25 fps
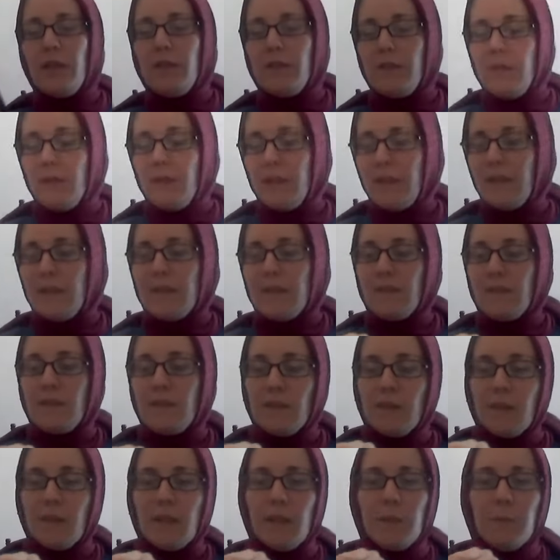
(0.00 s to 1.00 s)
It
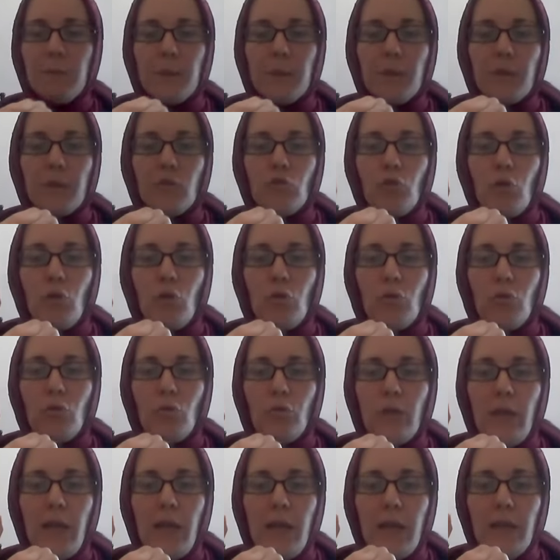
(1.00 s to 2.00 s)
is
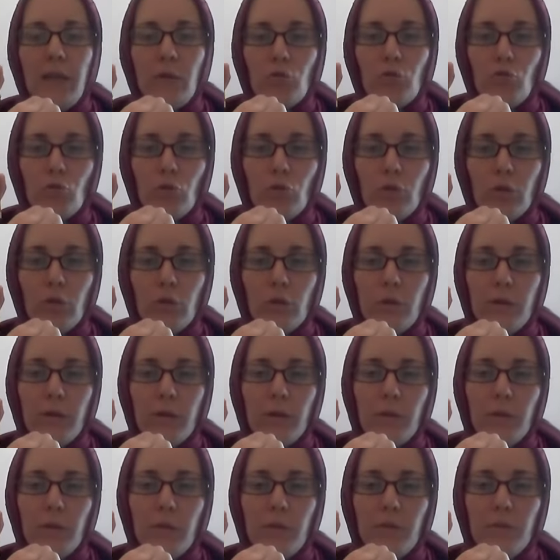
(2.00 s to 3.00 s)
İmparatorluğun En Uzun
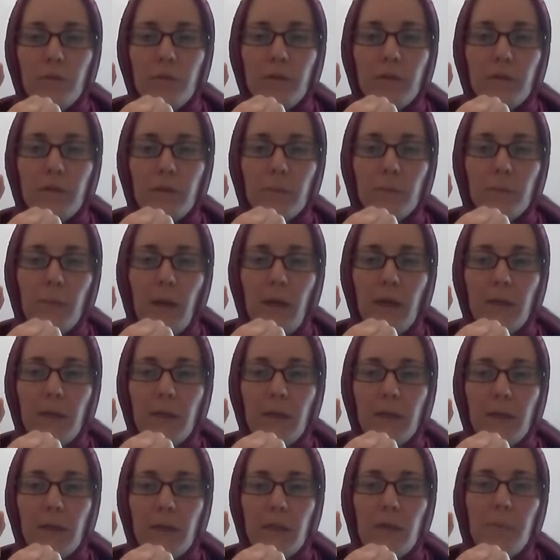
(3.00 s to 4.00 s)
Yılı, written
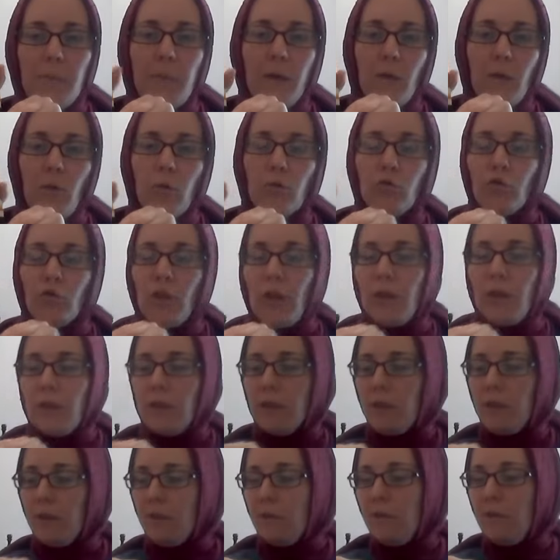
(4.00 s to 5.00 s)
by İlber
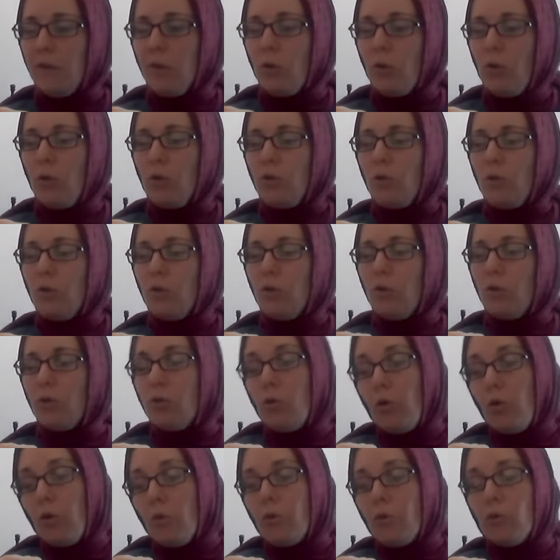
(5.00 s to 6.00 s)
Ortaylı. We all
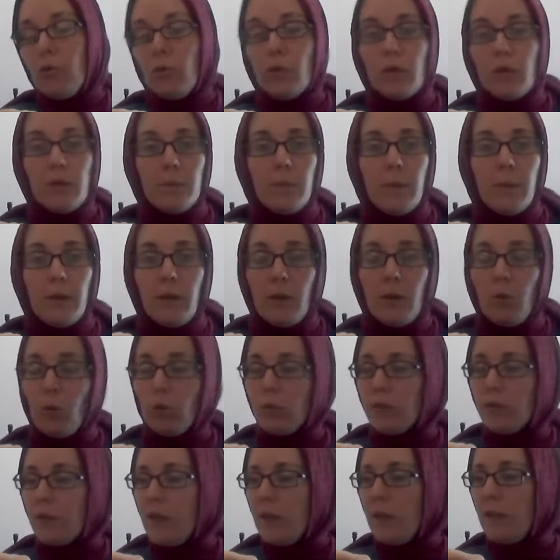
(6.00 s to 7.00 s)
know who İlber
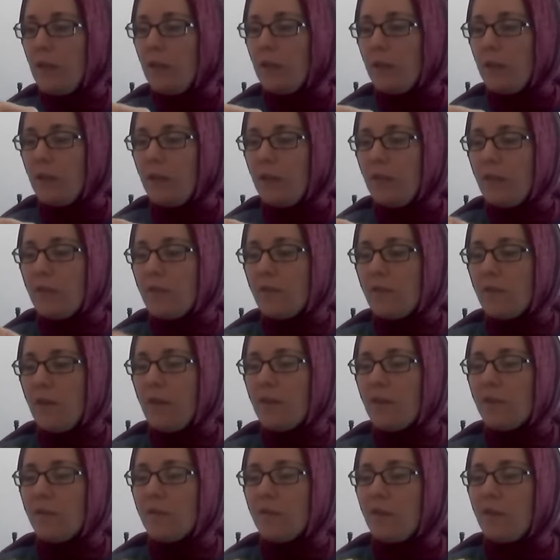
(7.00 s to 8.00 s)
Ortaylı is,
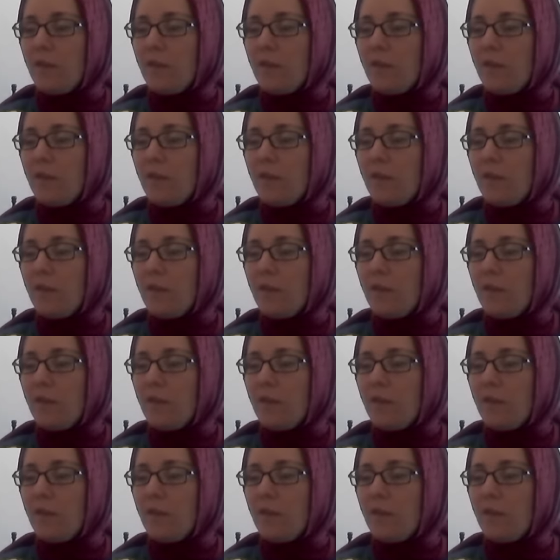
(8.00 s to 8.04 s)
and